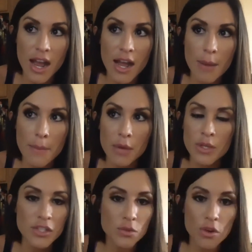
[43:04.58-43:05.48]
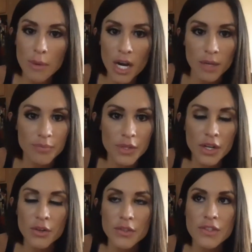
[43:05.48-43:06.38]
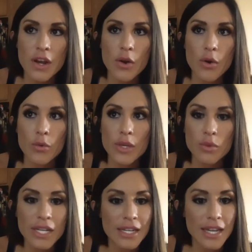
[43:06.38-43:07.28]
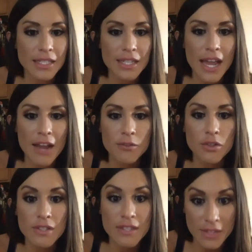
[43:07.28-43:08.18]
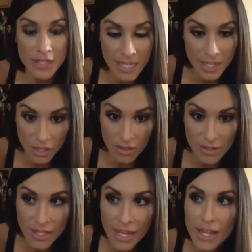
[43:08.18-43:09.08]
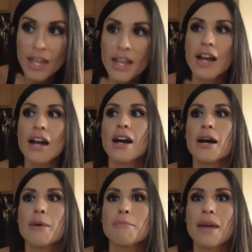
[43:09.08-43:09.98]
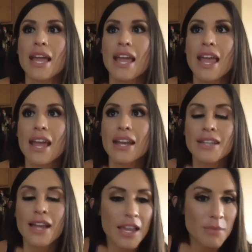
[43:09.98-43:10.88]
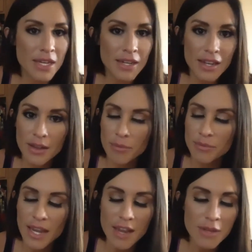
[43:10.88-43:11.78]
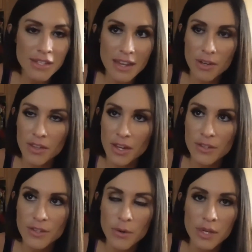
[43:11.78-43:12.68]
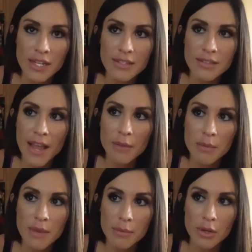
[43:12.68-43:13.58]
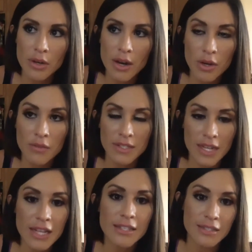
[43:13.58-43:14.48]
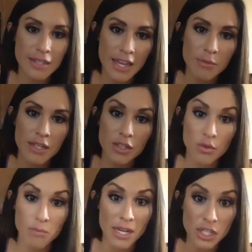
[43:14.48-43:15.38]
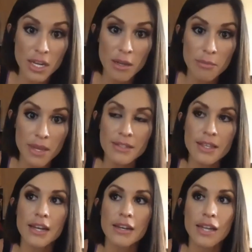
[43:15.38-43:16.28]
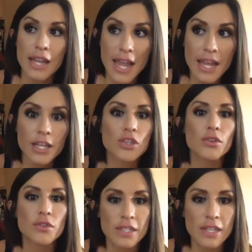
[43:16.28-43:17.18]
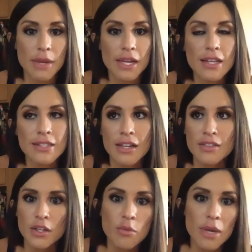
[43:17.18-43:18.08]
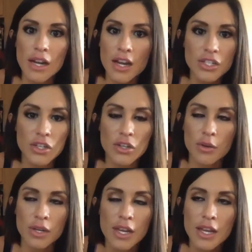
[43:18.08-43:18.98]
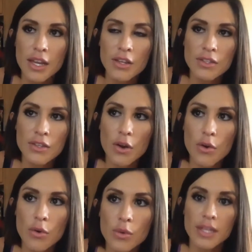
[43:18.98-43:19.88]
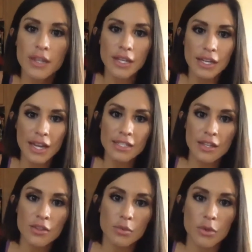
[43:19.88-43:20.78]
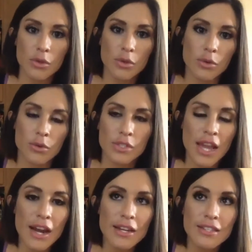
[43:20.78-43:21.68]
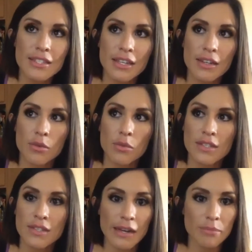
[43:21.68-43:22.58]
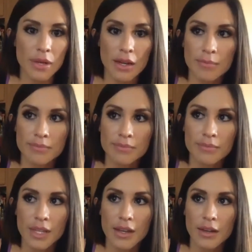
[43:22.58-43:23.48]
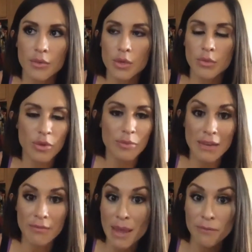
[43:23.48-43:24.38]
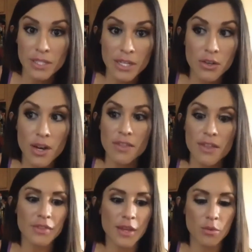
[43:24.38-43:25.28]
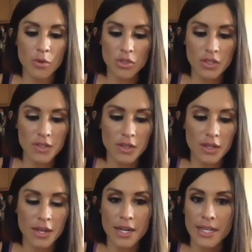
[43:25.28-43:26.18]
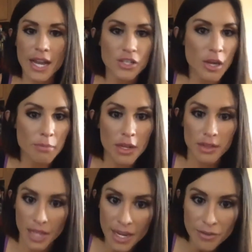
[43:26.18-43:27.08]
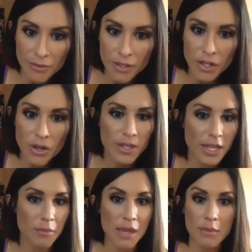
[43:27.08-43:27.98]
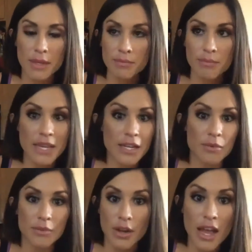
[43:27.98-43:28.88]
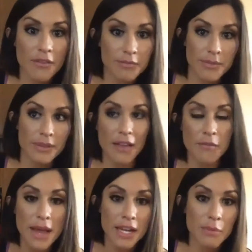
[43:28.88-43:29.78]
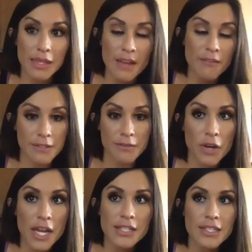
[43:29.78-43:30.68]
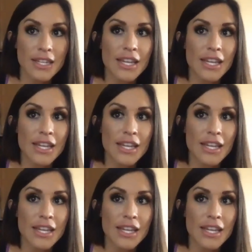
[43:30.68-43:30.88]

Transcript: um, and we just grew apart, you know, so we reconnected after seventeen years. Um, and timing, um, timing is everything. So when his family member, one of his cousins came into my gym and said, "Hey, you used to date my cousin." I was like, "Oh my gosh," you know, and so we connected through text and we set up a, Uh, we, we met for dinner. I thought that we were just going to kind of catch up on life, you know, like maybe meet and, you know, have, have him back in my life as a friend.